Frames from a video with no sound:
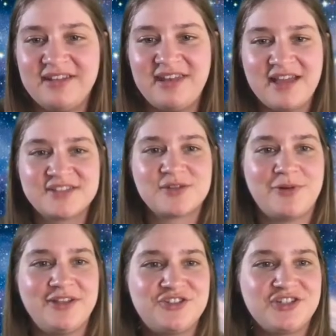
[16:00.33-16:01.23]
Next
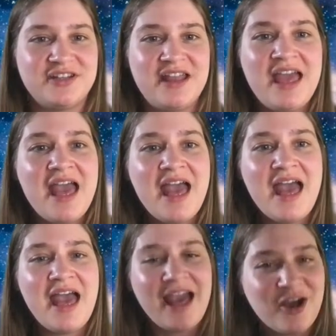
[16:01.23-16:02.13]
question.
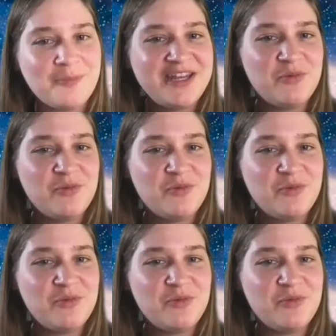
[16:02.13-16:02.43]
How many